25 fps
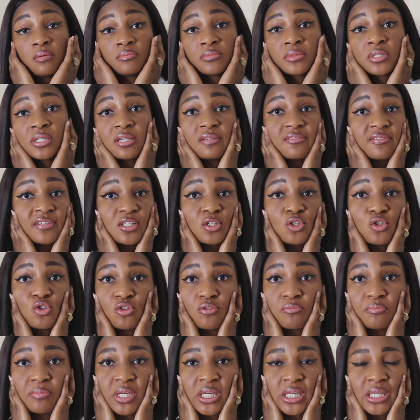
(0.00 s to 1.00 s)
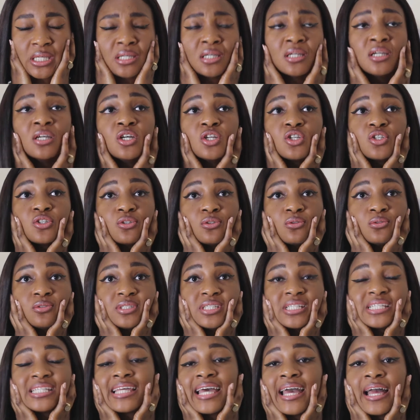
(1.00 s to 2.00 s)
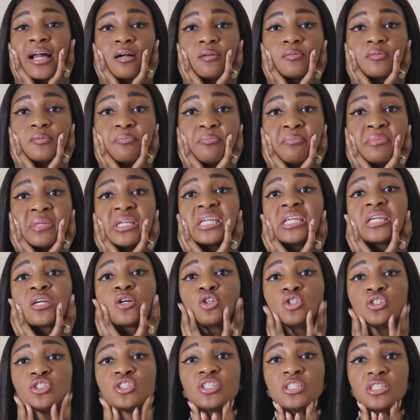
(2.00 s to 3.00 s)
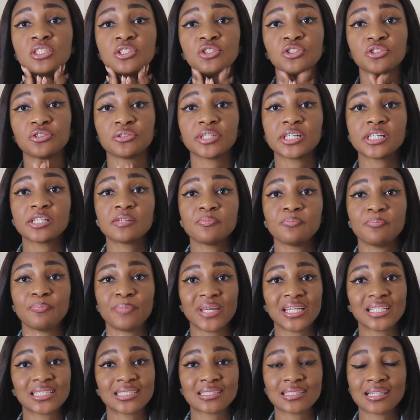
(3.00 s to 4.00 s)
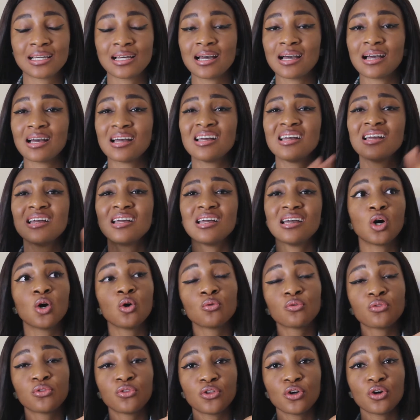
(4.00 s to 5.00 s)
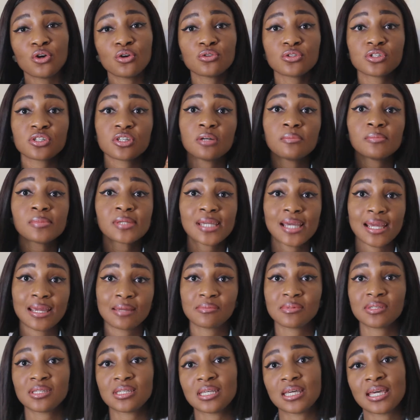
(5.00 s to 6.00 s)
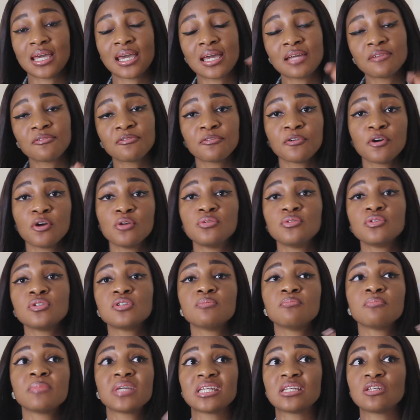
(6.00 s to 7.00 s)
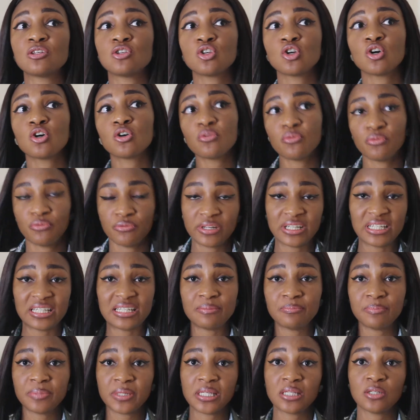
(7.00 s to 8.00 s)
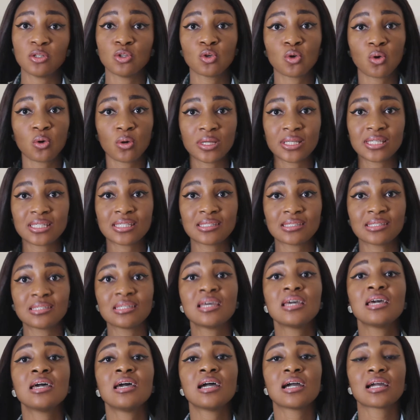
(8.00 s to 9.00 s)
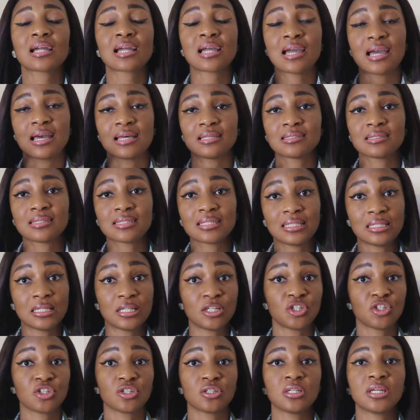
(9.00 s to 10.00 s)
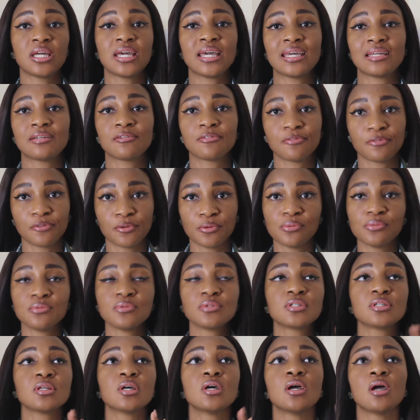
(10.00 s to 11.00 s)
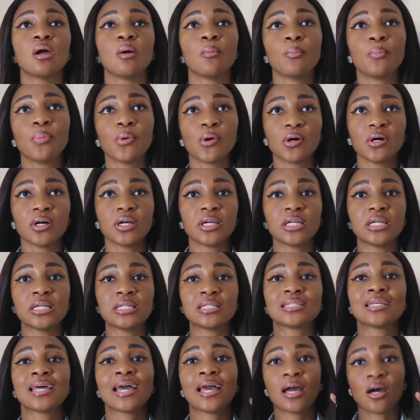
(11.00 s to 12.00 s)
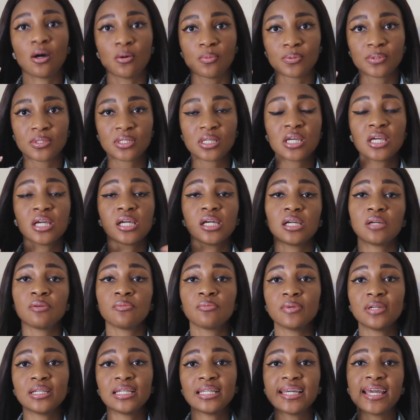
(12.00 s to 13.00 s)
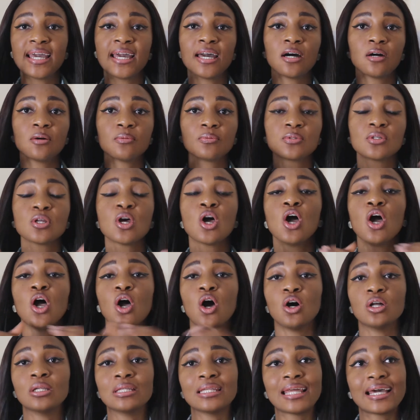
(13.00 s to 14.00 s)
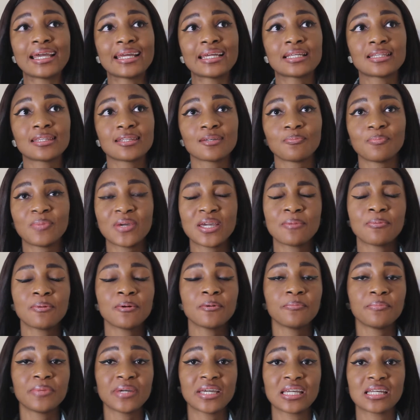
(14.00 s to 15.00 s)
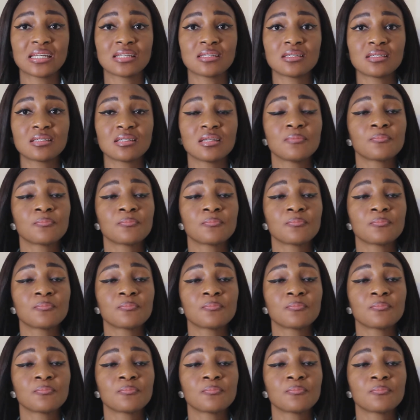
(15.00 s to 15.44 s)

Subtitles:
given to me, so this helped me concentrate better, although sometimes the headphones may not really be noise cancellation headphones, but it helps. It really helps, unlike the paper-based